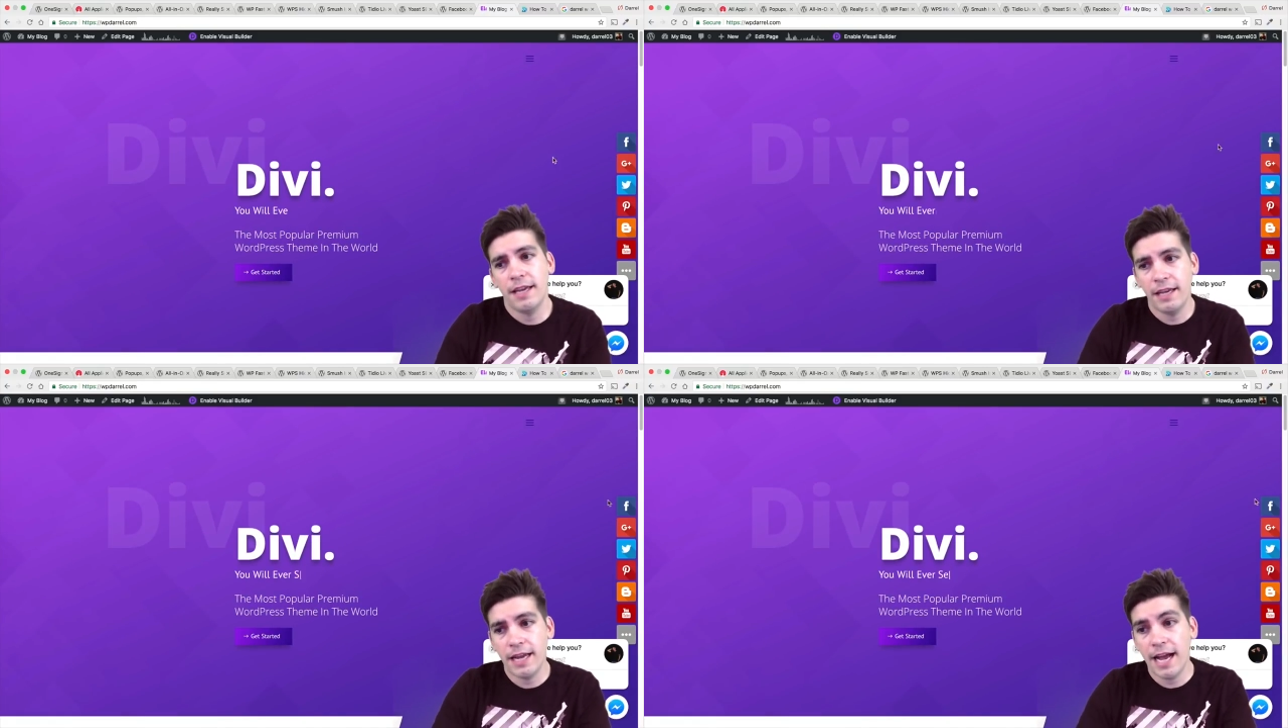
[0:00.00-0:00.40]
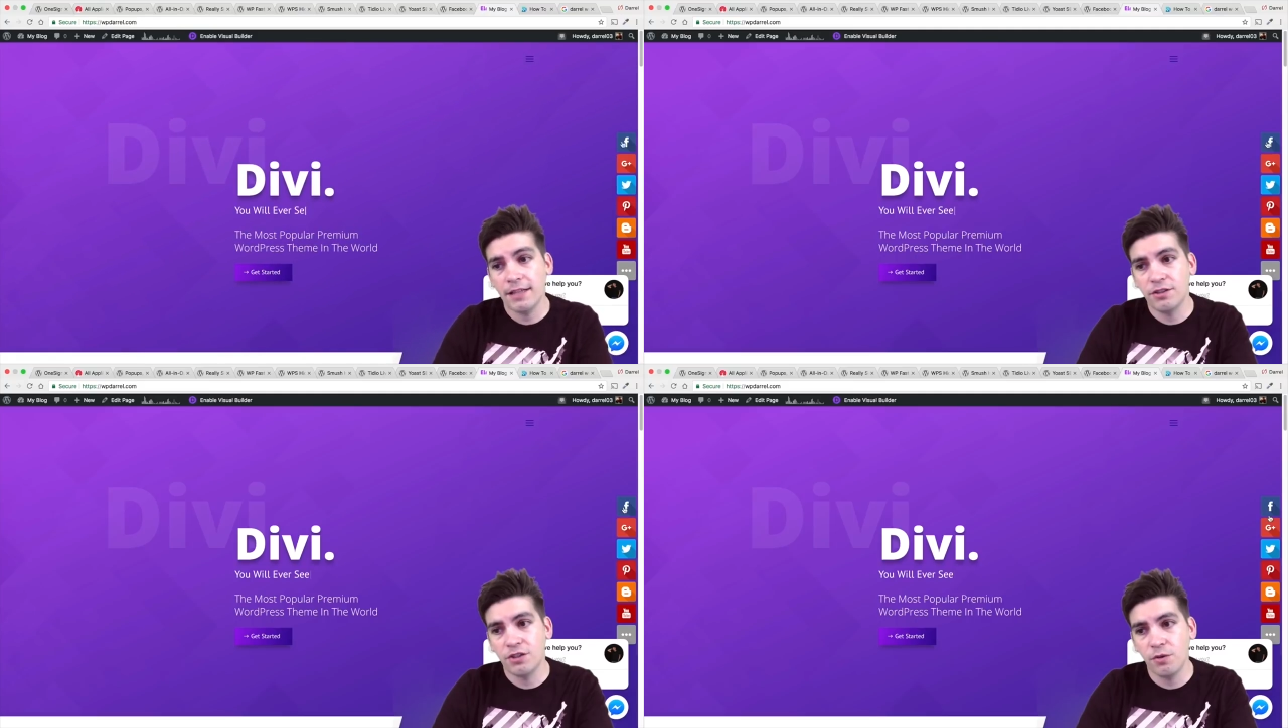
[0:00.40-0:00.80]
It
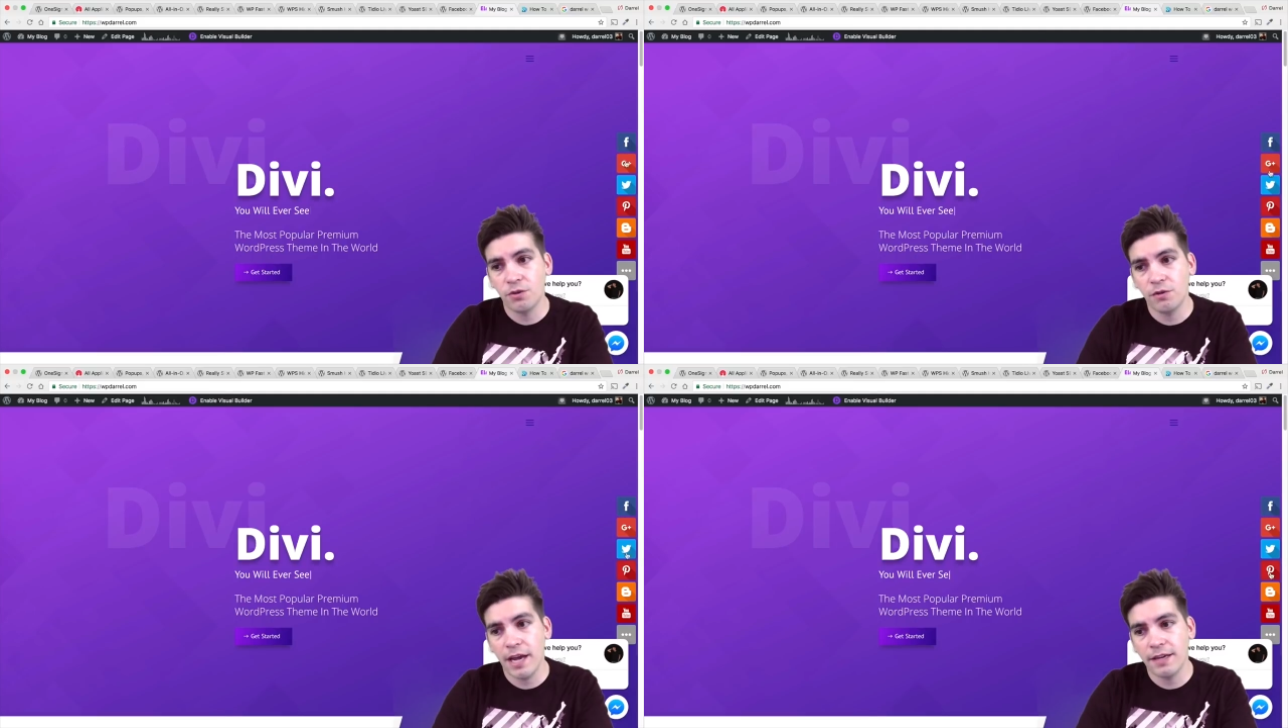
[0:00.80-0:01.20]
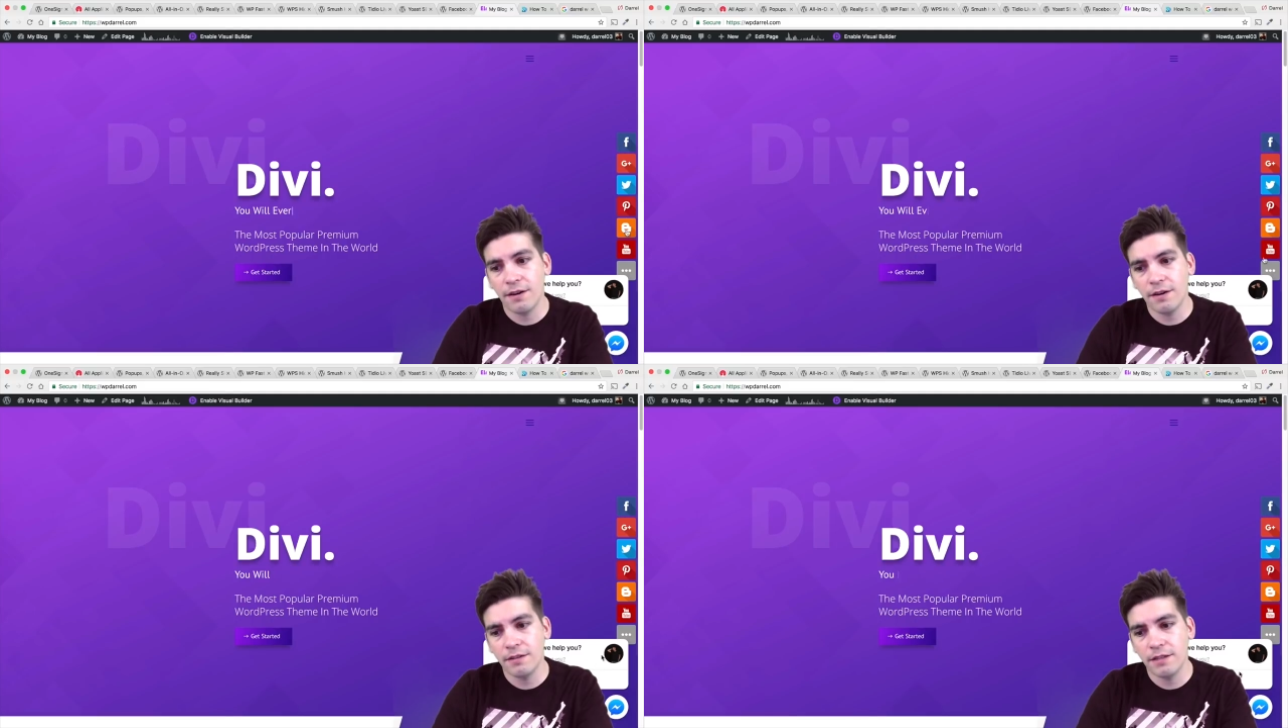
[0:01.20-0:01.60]
adds social
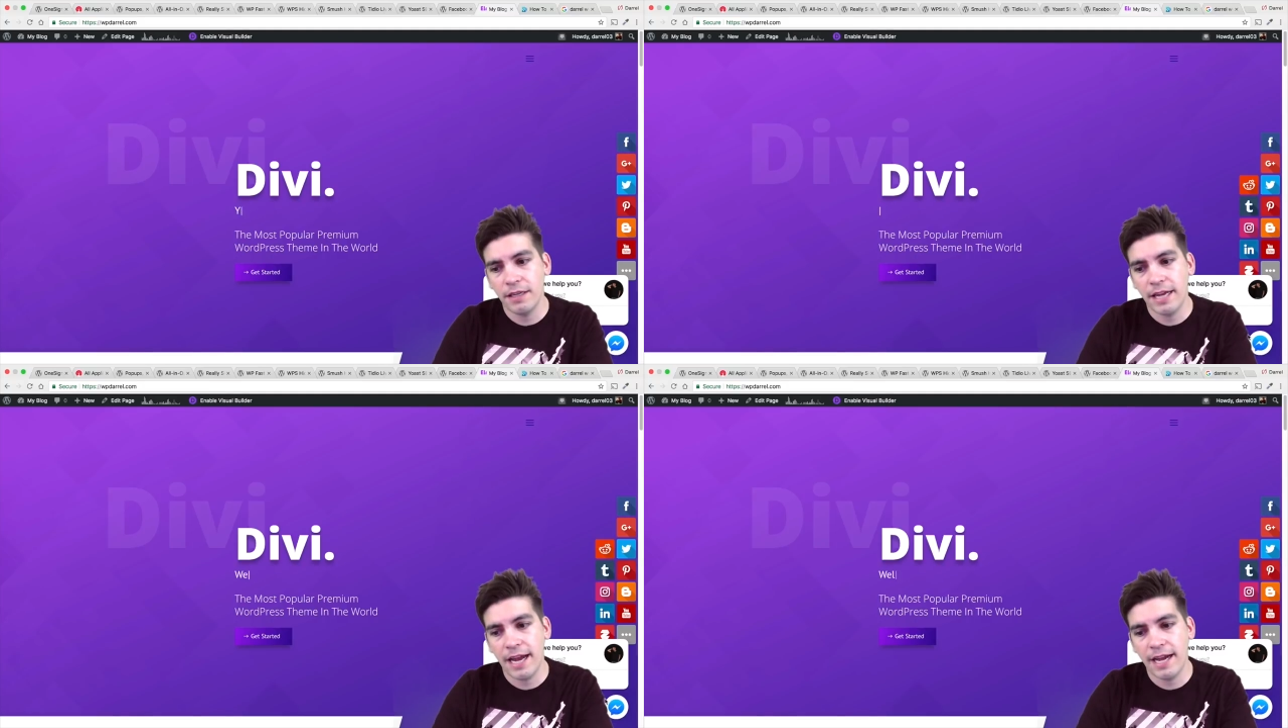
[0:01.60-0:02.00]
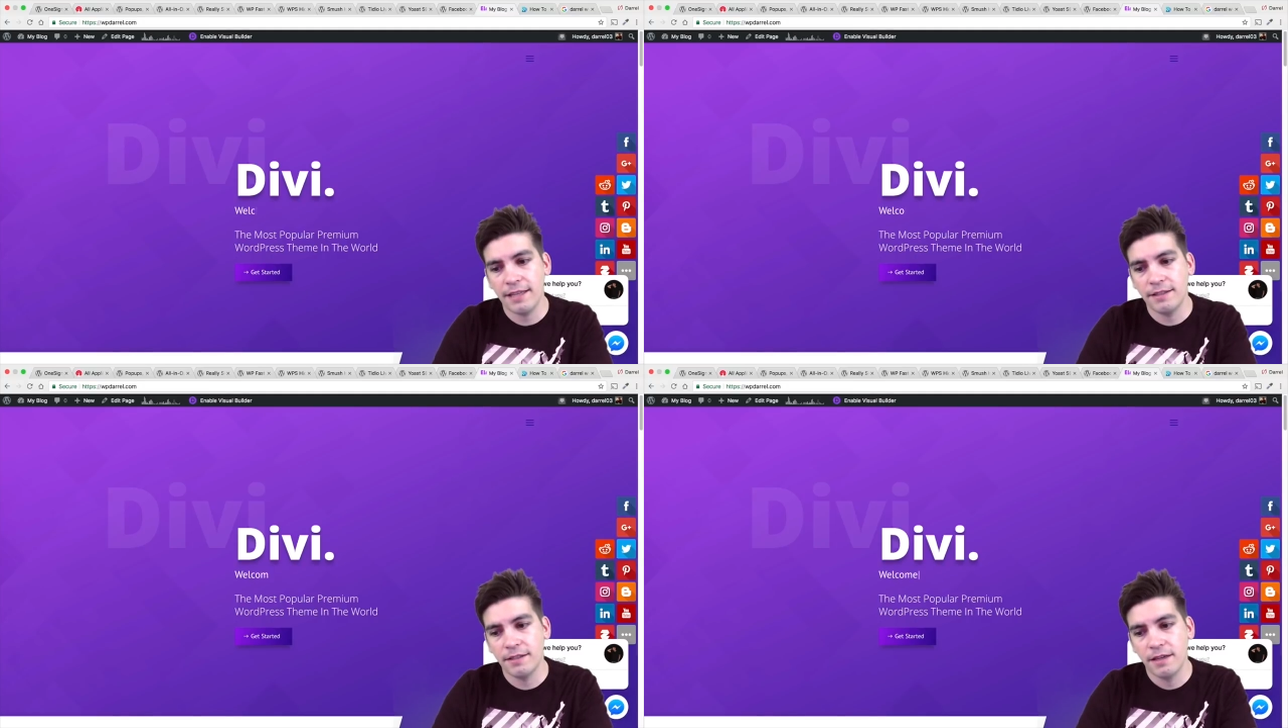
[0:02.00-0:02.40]
icons. It
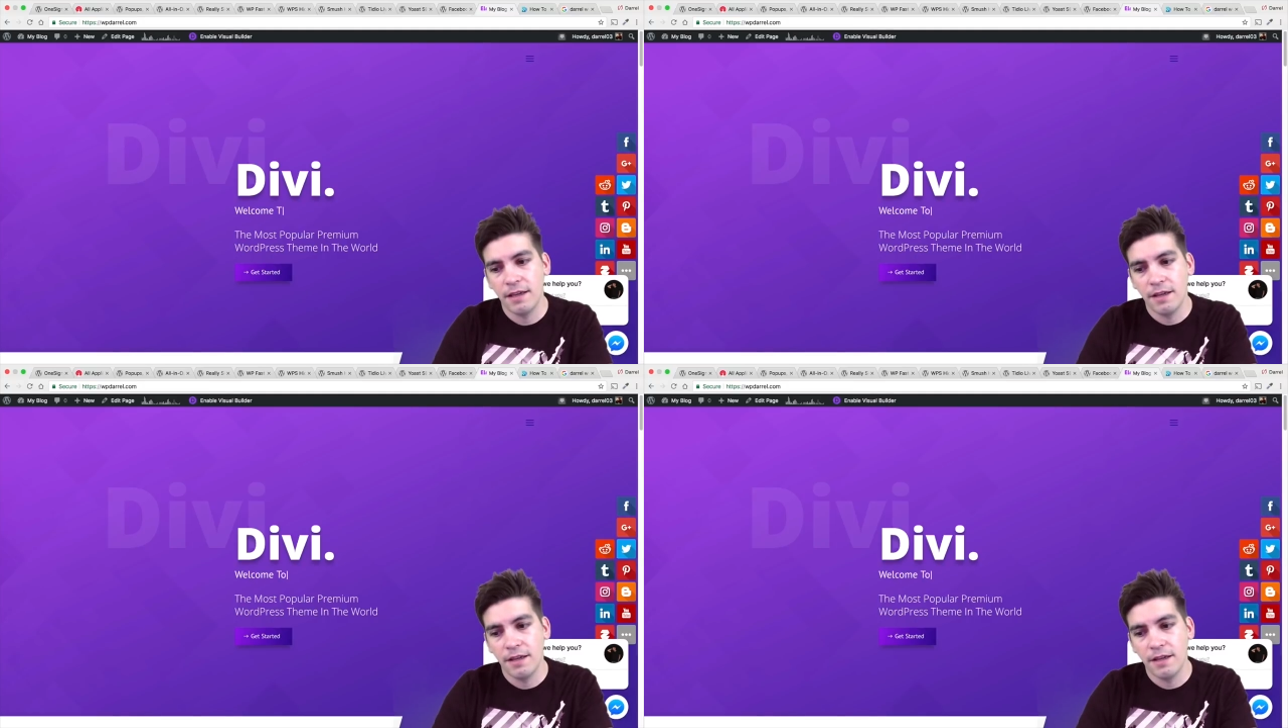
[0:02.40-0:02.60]
adds